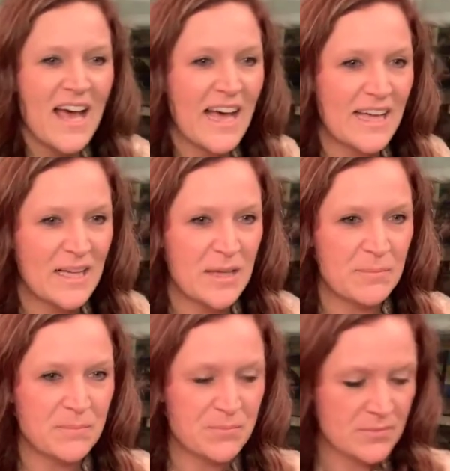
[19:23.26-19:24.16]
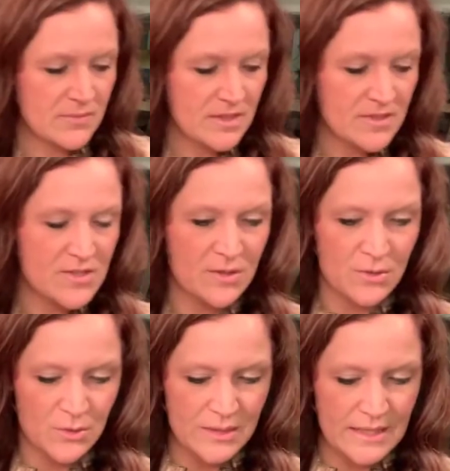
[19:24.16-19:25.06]
um,
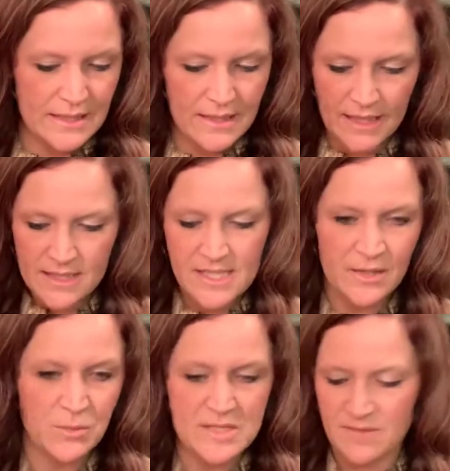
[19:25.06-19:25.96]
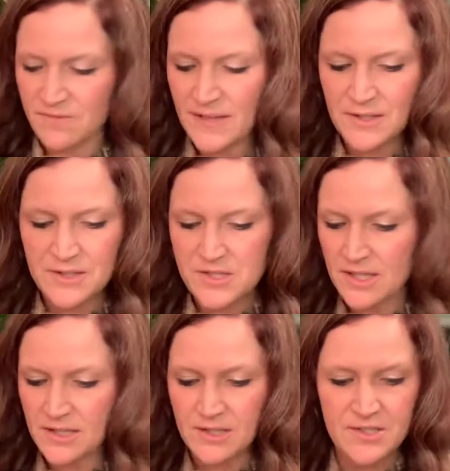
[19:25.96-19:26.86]
so 19 was the fire
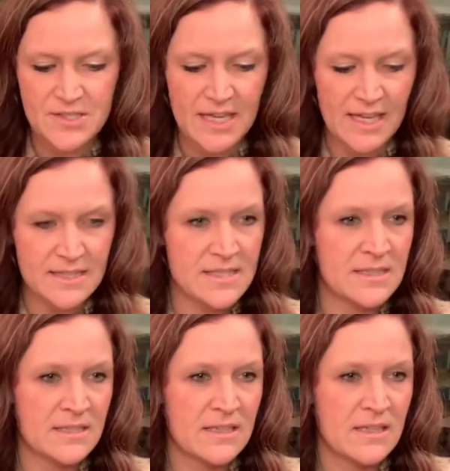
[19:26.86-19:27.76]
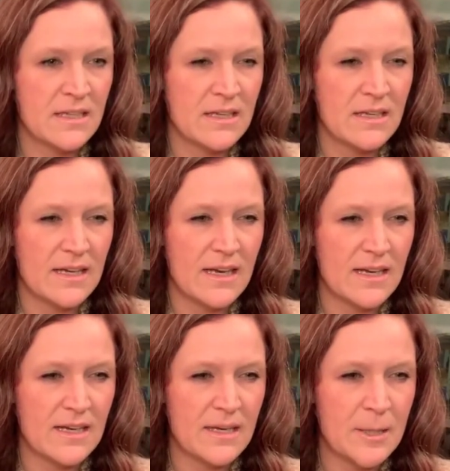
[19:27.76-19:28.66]
starter set.
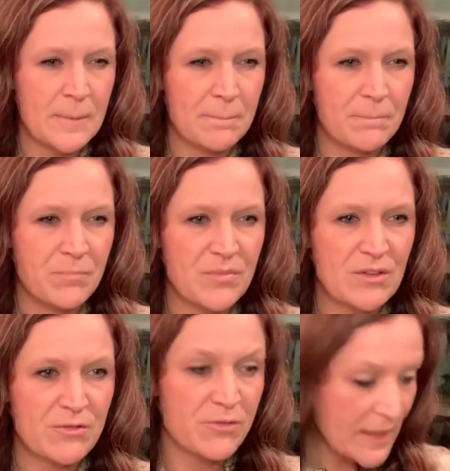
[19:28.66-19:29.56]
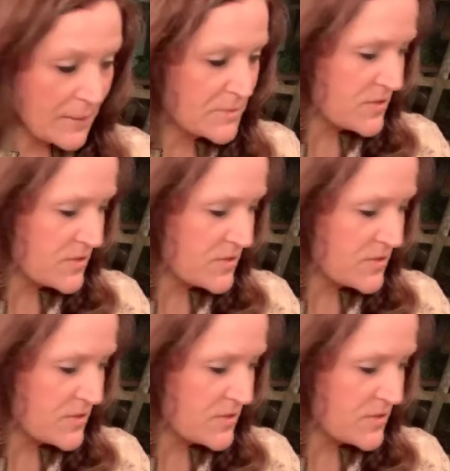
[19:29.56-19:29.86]
Um, framed